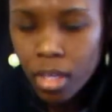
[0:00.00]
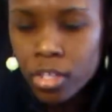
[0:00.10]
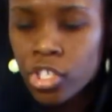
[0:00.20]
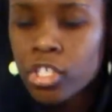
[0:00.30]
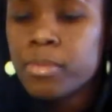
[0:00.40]

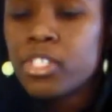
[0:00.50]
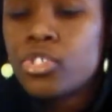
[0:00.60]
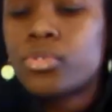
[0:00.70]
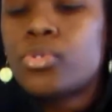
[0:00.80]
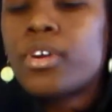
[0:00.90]

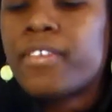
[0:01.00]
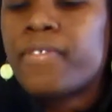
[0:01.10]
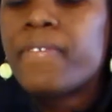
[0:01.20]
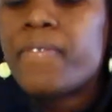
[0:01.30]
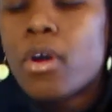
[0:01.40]
sort of
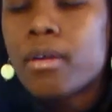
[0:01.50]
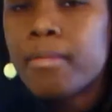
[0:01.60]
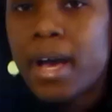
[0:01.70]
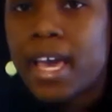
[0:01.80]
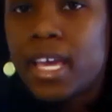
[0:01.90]
form
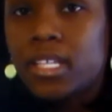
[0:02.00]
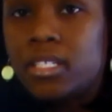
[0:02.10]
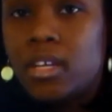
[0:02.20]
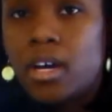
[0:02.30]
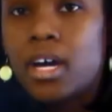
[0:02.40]
a
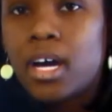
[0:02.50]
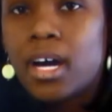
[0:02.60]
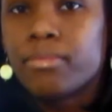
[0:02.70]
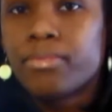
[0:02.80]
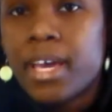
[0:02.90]

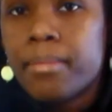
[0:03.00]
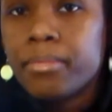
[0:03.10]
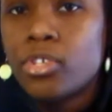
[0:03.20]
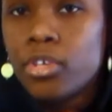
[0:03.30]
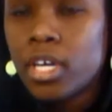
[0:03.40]
rim.
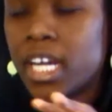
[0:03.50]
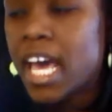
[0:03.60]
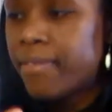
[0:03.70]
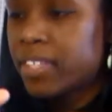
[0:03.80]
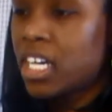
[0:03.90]
So you're going to
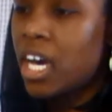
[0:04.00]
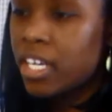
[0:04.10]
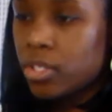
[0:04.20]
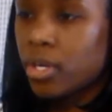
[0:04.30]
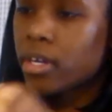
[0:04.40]
have to
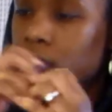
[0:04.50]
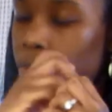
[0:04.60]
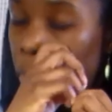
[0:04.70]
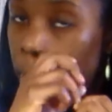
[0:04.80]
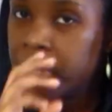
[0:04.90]
cut your
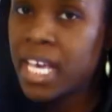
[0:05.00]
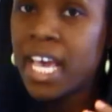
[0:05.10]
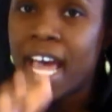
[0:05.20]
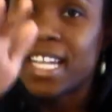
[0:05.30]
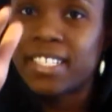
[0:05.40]
tulips
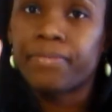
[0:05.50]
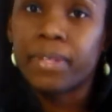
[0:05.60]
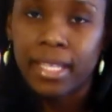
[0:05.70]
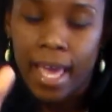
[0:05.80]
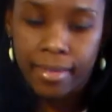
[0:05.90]
at
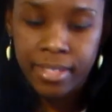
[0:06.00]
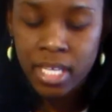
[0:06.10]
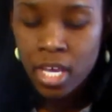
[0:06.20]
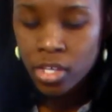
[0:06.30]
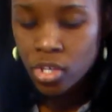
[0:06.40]
different lengths.
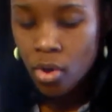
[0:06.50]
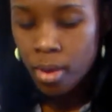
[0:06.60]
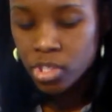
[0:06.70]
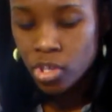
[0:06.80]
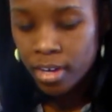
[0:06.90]
So
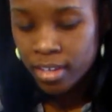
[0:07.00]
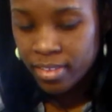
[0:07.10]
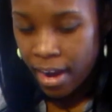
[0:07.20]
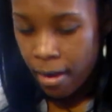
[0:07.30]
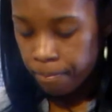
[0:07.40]
I'm starting
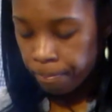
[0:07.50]
there.